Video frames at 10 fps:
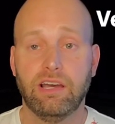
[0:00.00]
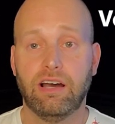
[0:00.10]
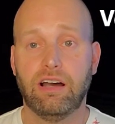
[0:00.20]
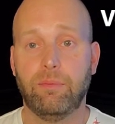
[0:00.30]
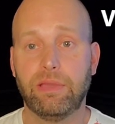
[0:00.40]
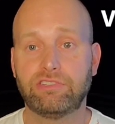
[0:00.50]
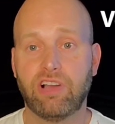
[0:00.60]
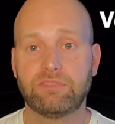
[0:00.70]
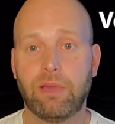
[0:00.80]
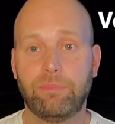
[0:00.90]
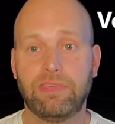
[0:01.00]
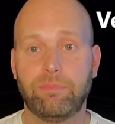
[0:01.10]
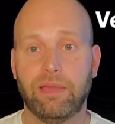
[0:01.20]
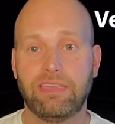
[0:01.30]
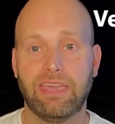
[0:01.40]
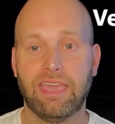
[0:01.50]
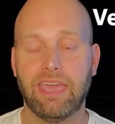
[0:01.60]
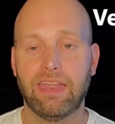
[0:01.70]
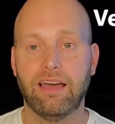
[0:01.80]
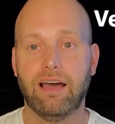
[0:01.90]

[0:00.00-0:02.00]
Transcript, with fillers: Uh, big trucks might be might get hit.